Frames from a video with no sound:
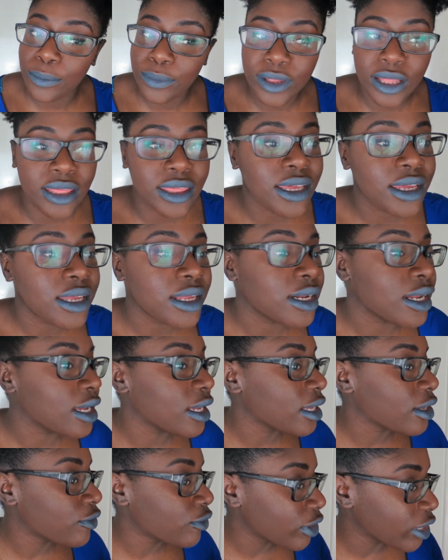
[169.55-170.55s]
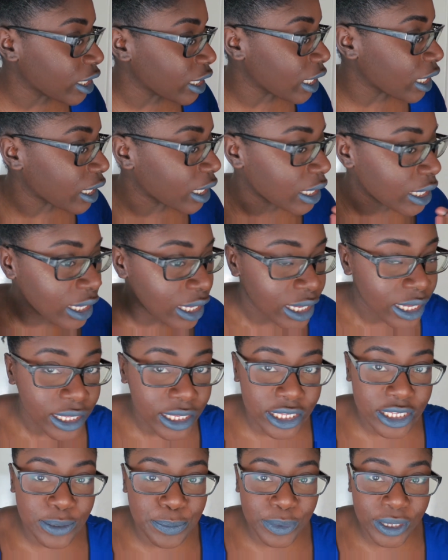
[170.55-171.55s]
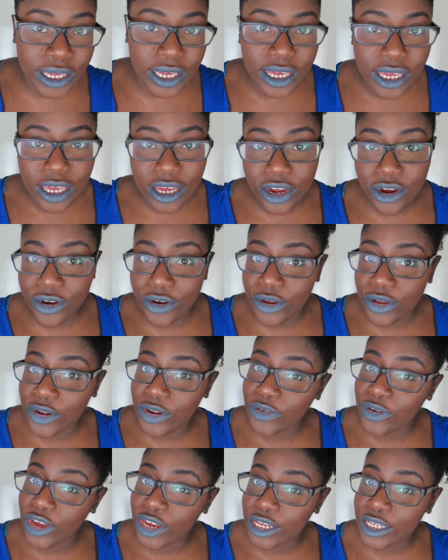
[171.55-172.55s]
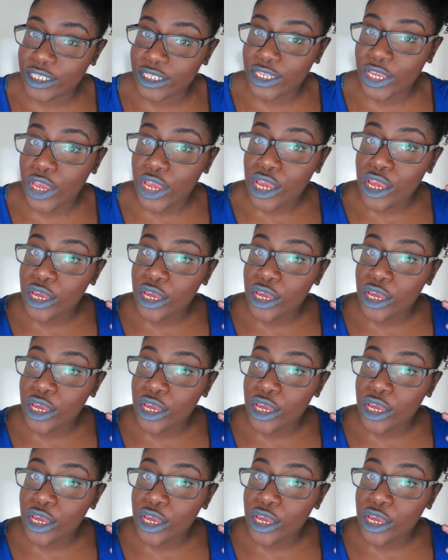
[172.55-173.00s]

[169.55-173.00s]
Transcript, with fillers: I think it like really gives me a nice